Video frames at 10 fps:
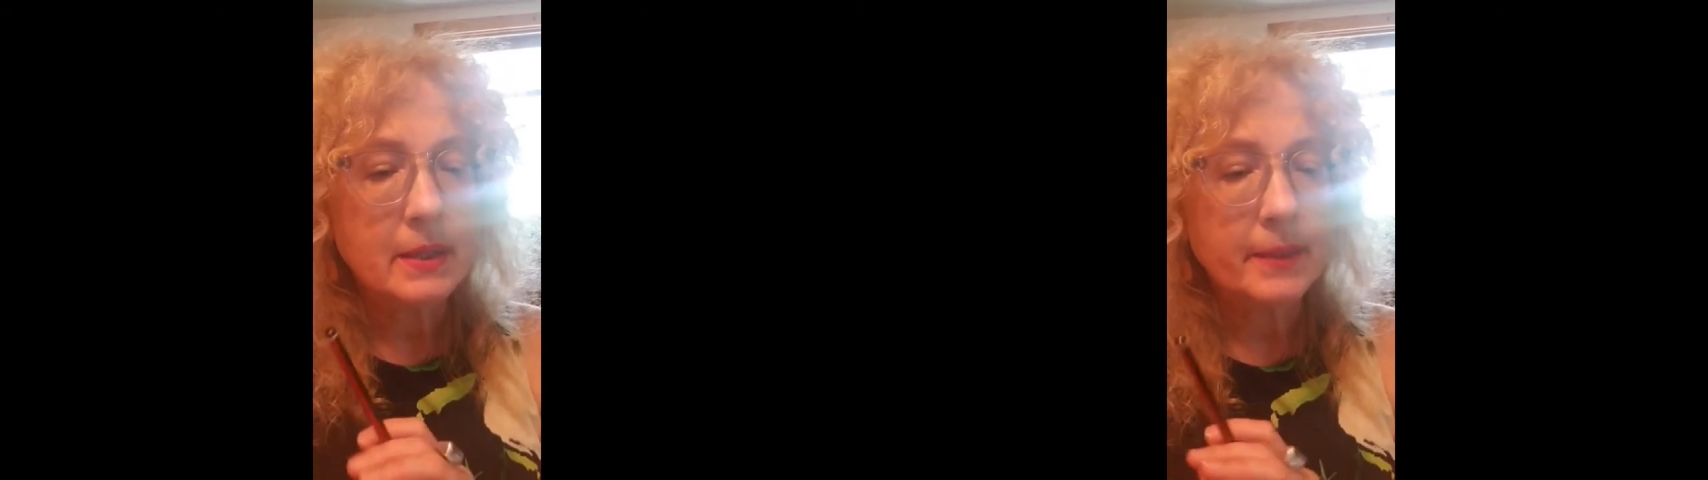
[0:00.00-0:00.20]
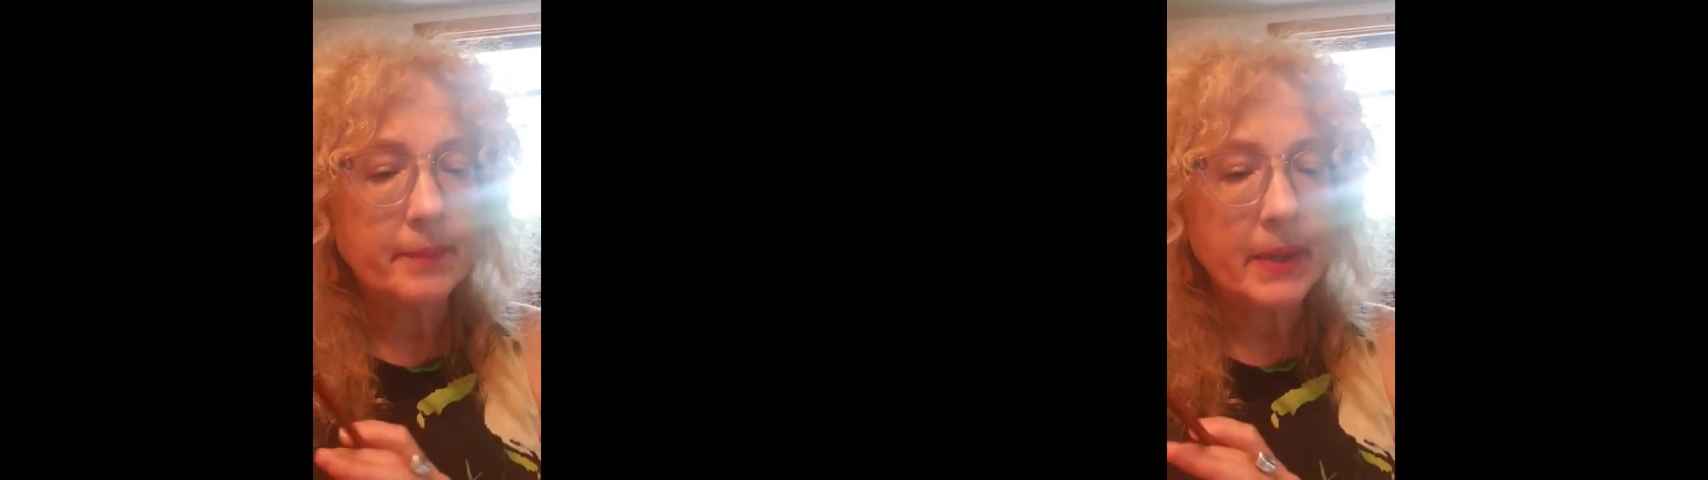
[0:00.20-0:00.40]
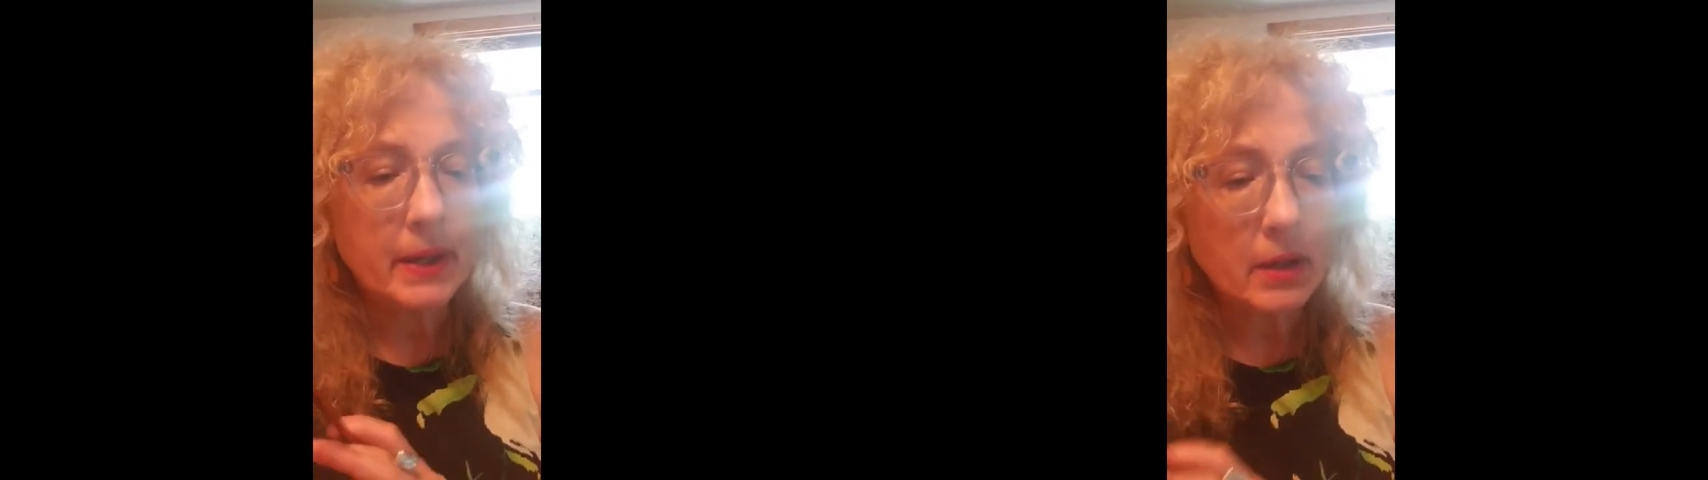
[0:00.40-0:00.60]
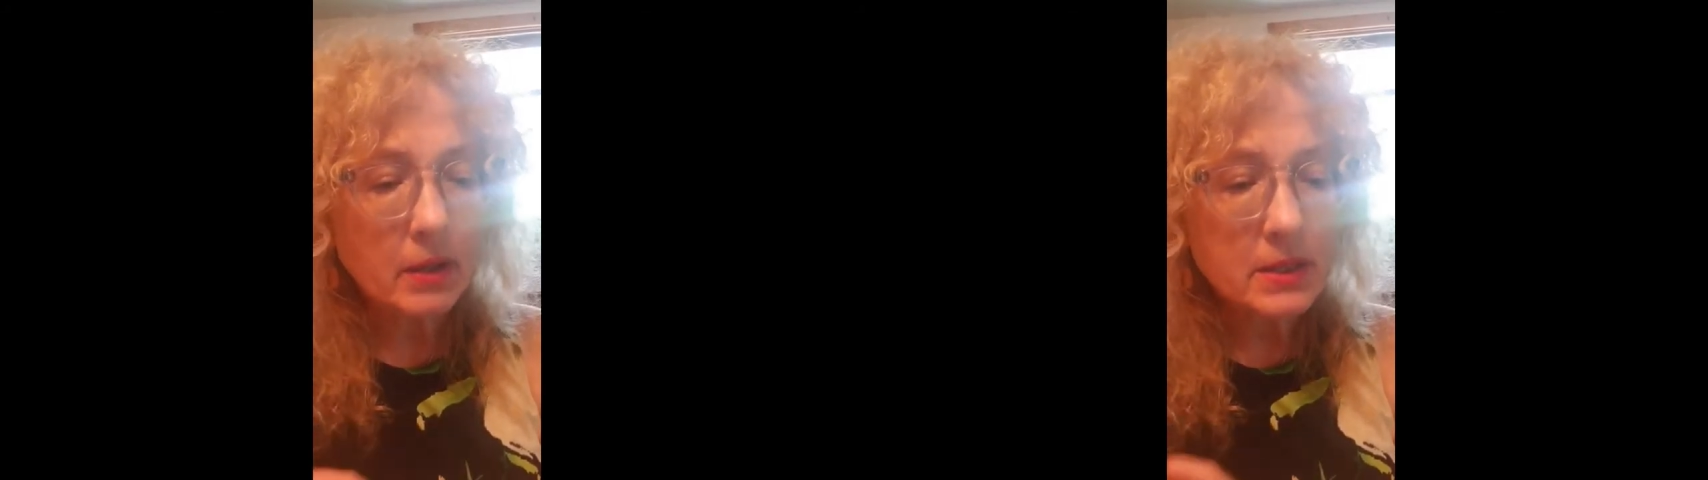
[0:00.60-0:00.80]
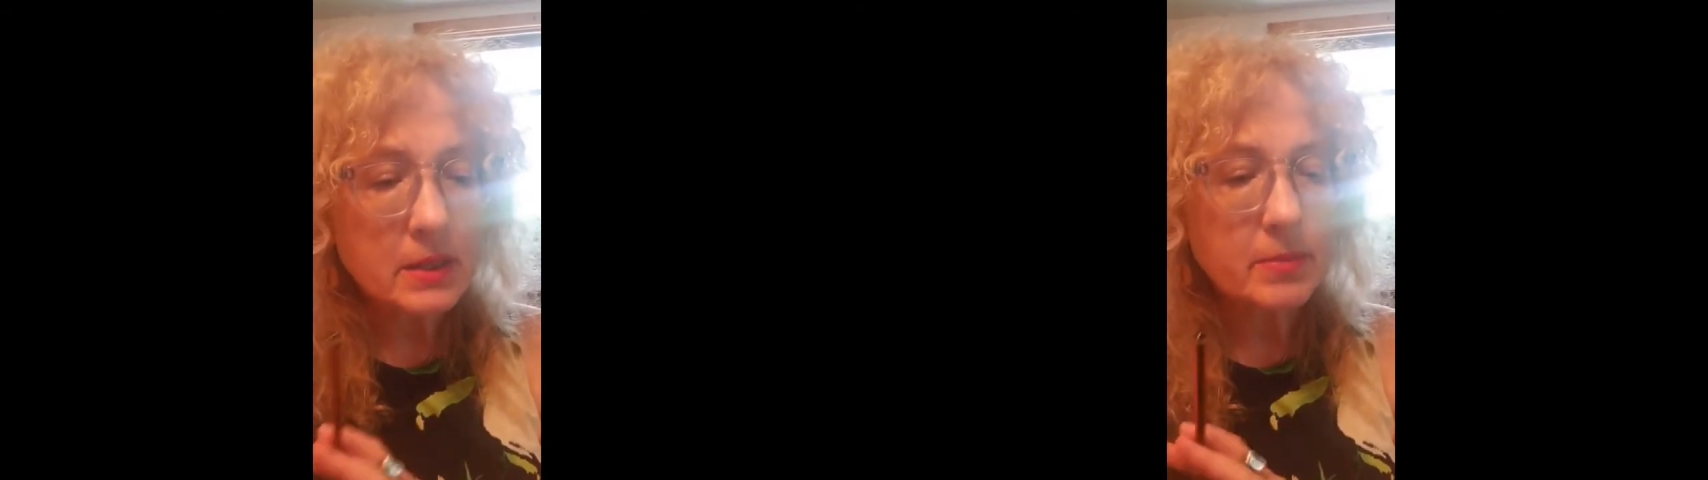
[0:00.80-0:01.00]
a
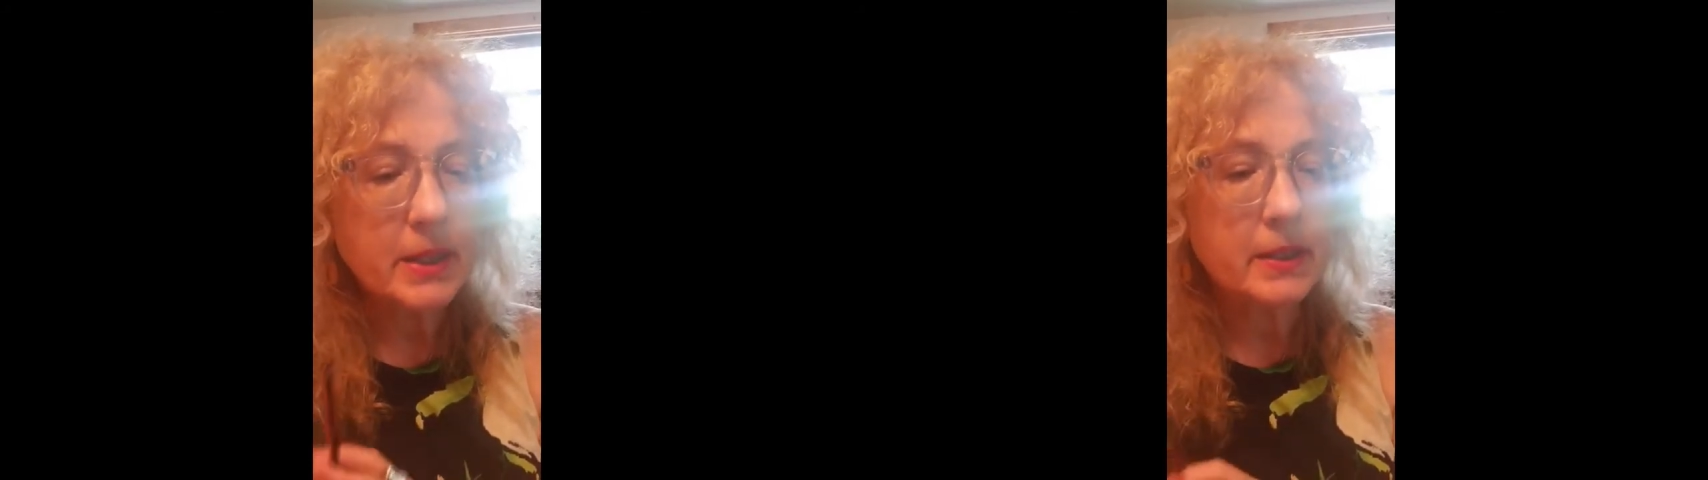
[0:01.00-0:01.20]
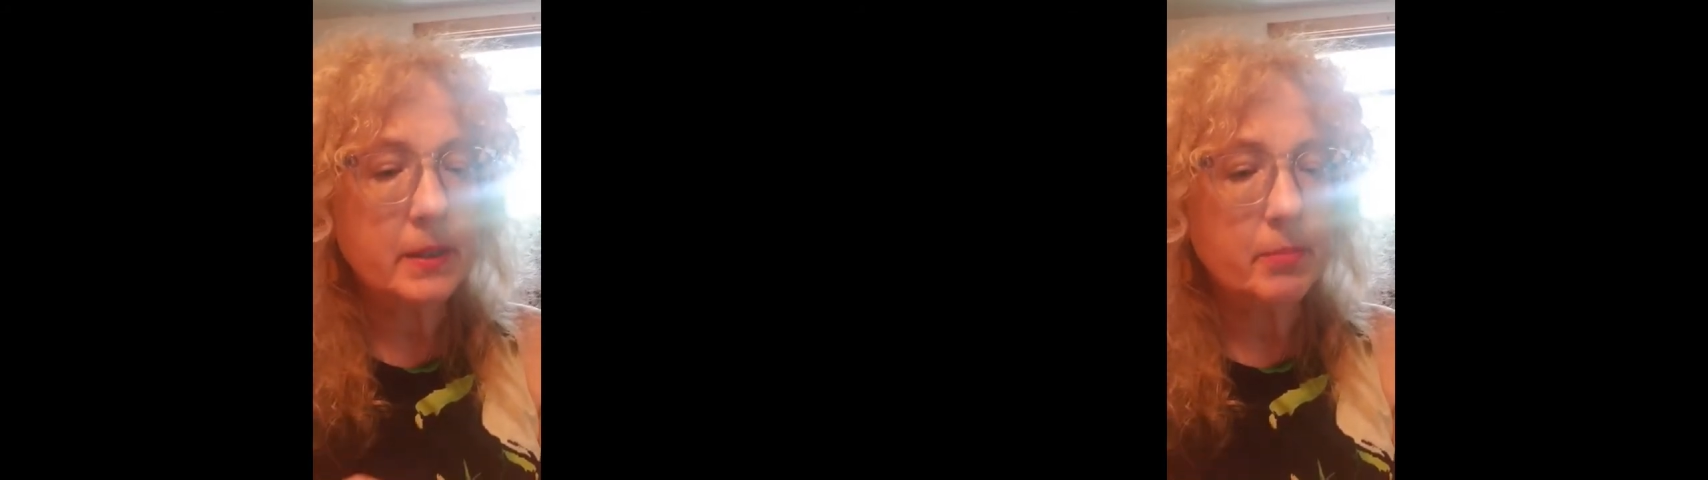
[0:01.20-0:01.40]
concept like